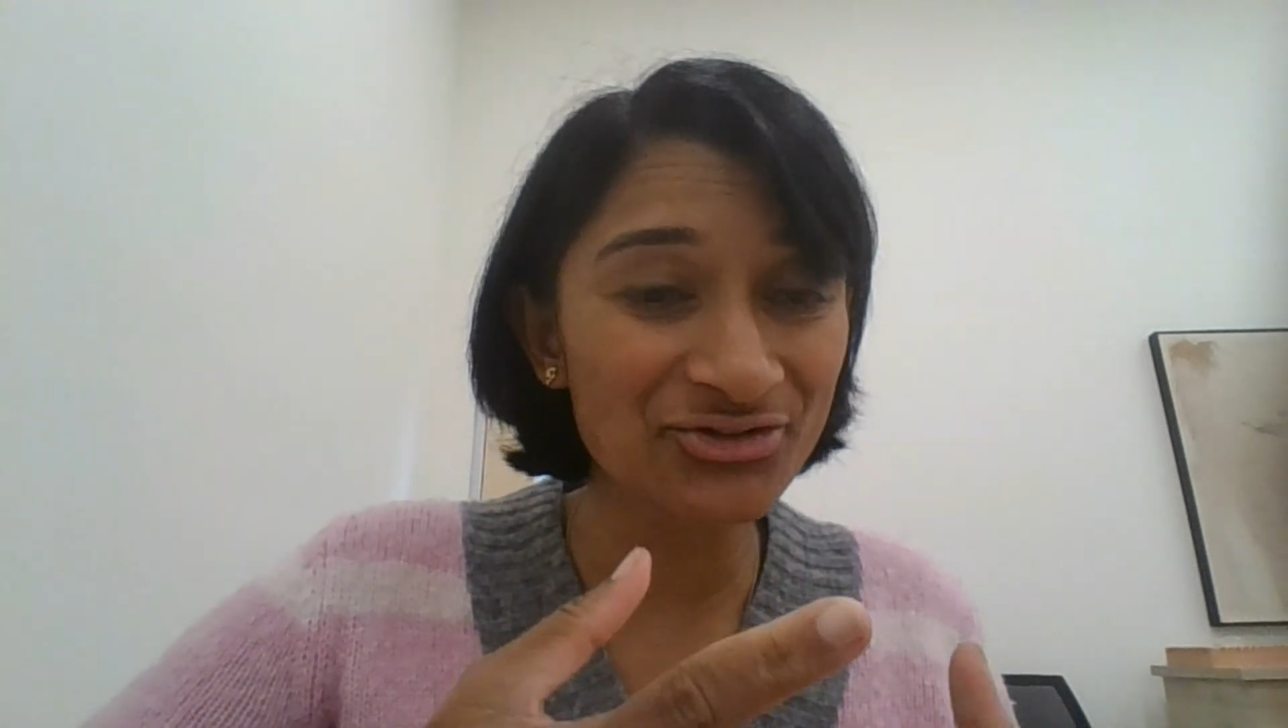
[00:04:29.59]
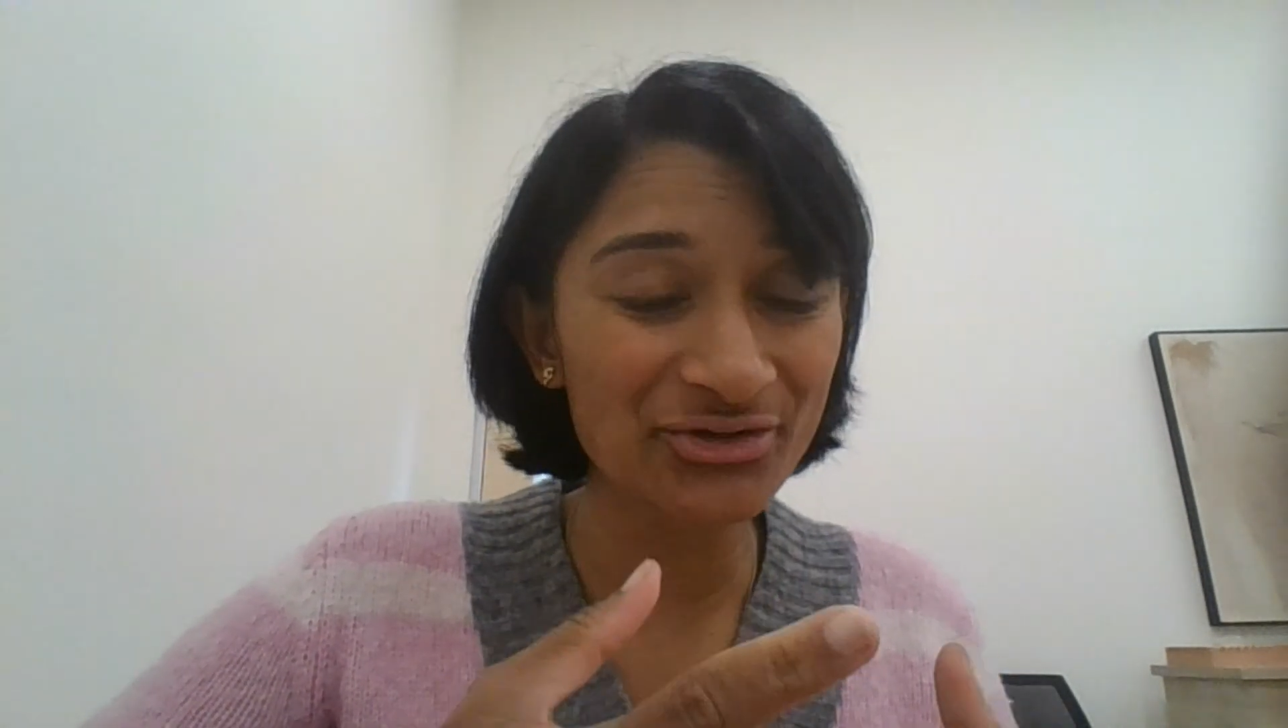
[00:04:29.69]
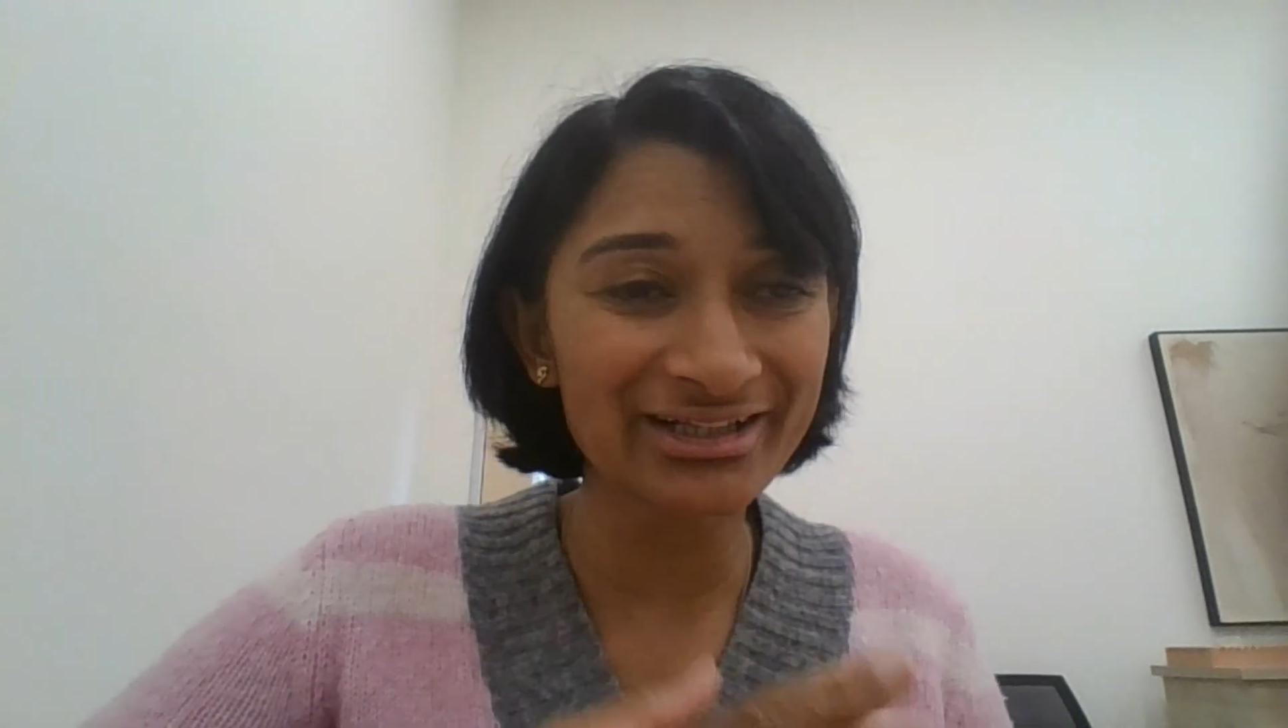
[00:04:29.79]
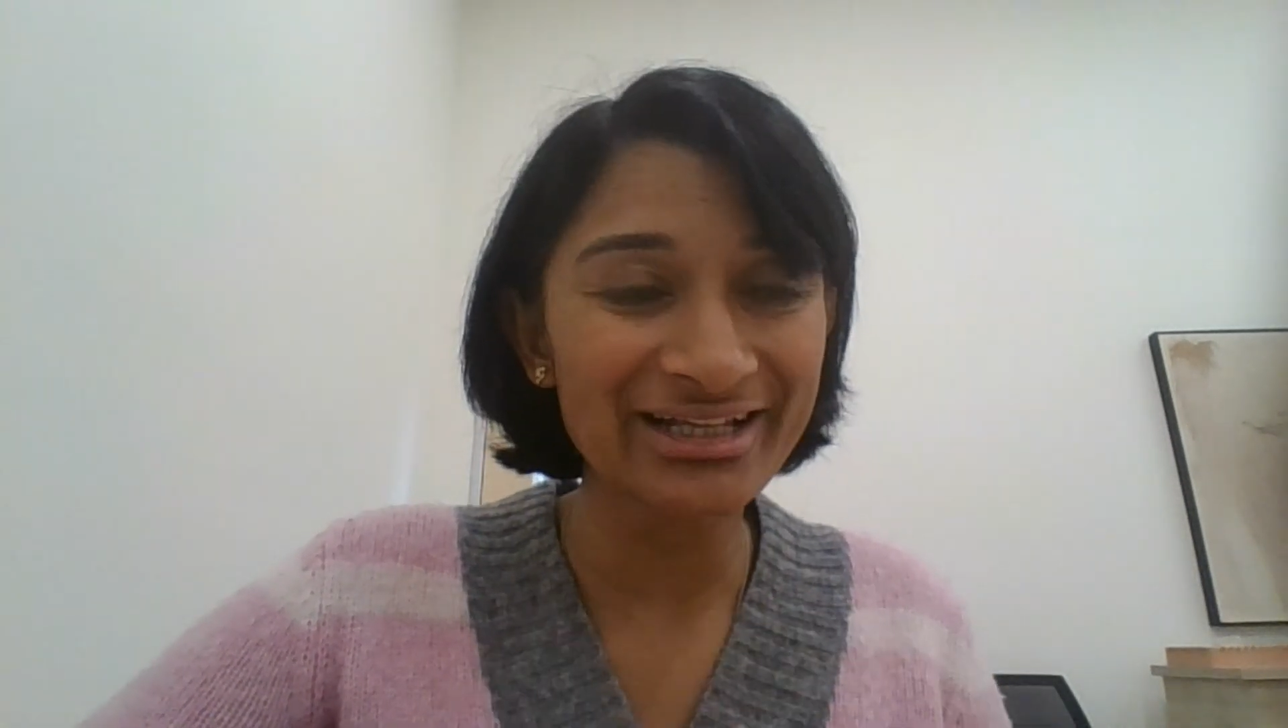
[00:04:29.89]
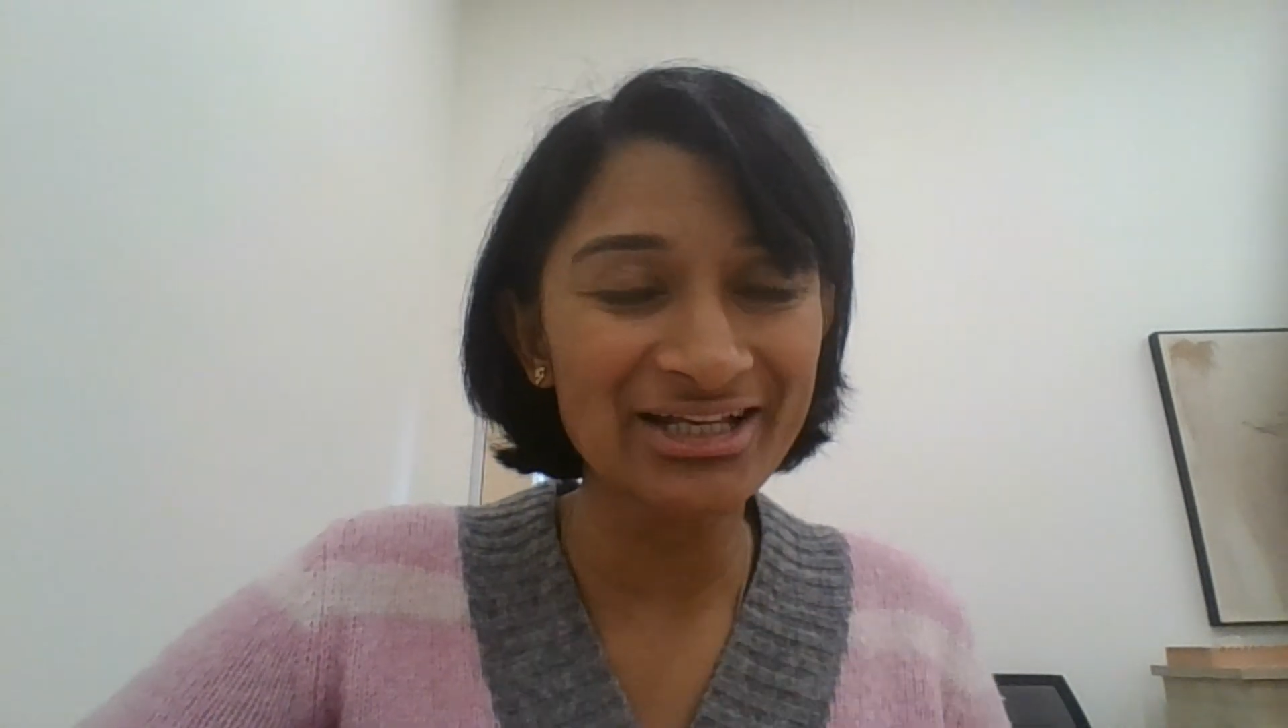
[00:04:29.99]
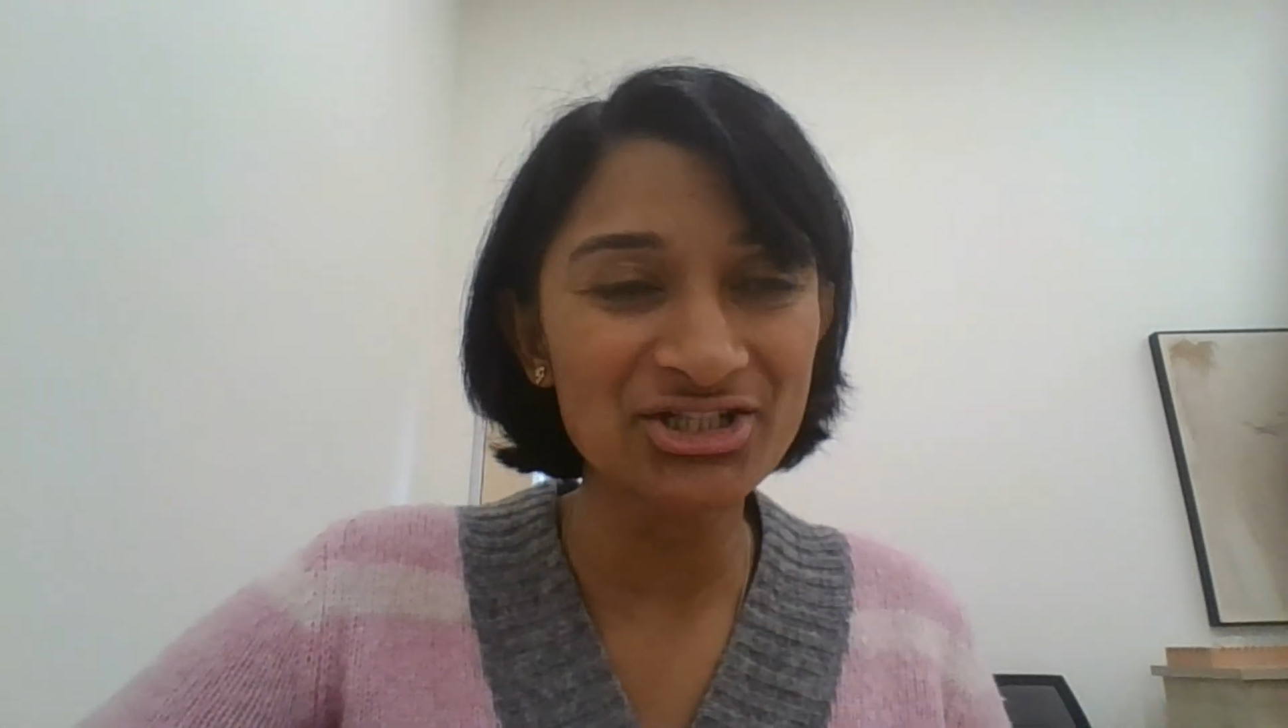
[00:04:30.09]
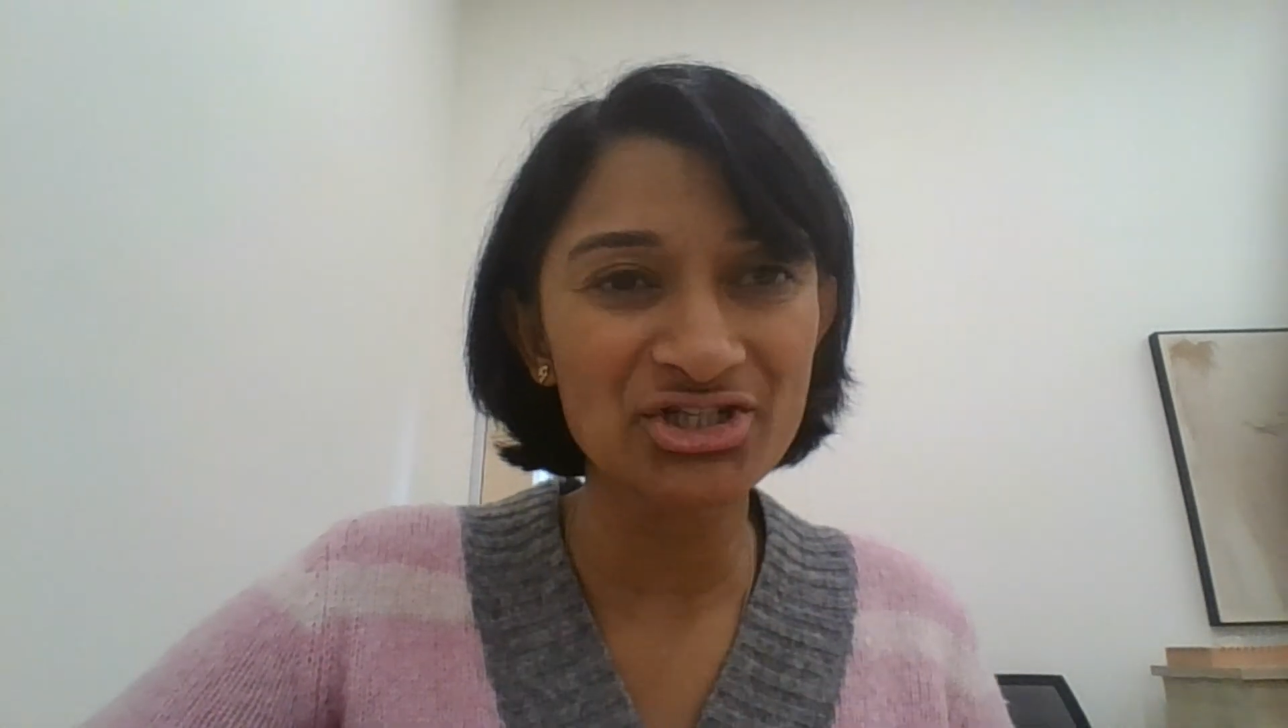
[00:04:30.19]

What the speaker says: electrical